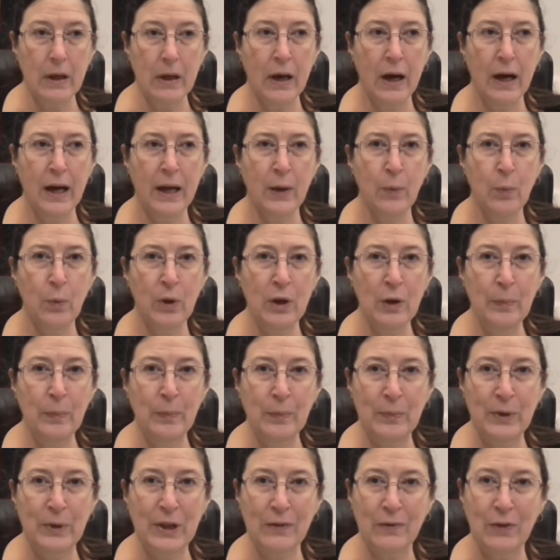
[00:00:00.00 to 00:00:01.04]
I
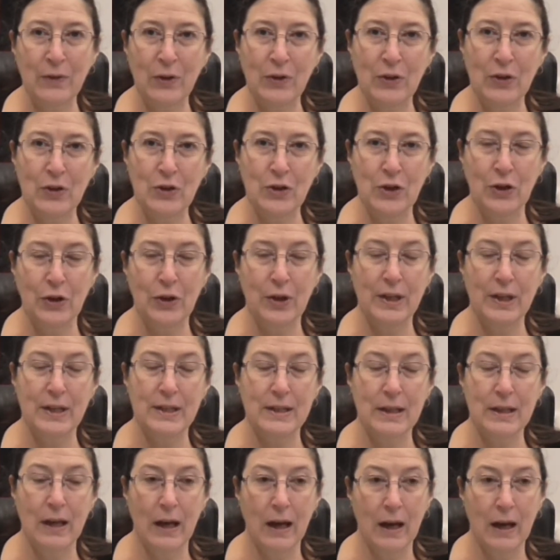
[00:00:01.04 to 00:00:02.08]
will give you the
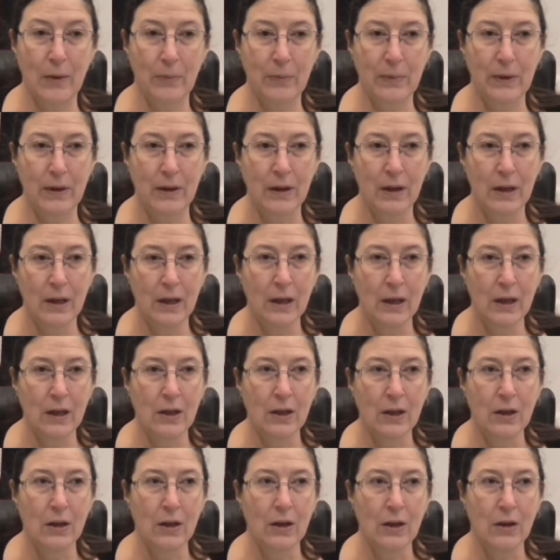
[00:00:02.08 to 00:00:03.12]
choice. The
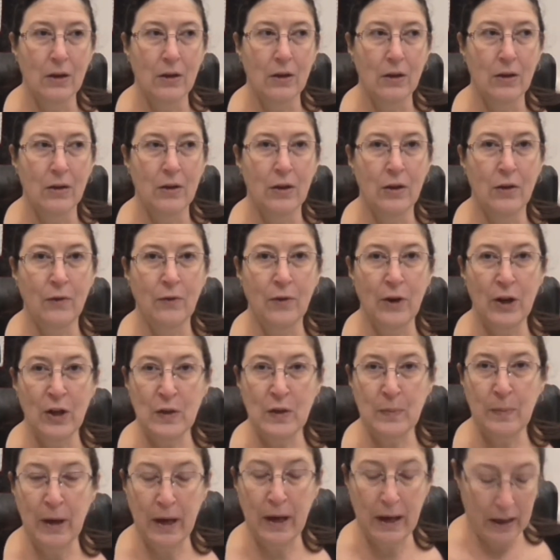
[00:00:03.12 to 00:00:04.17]

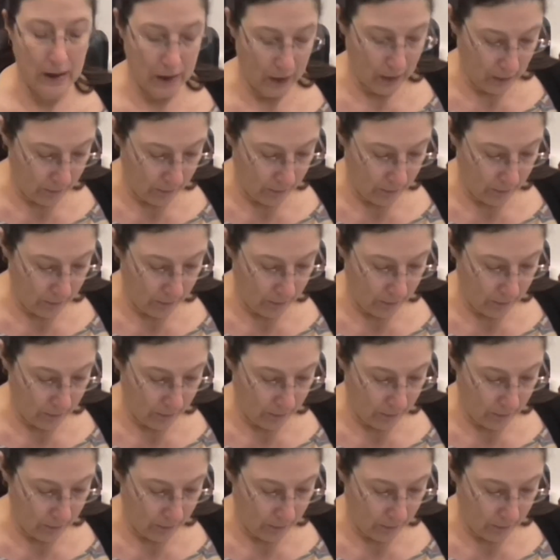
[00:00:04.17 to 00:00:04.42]
first part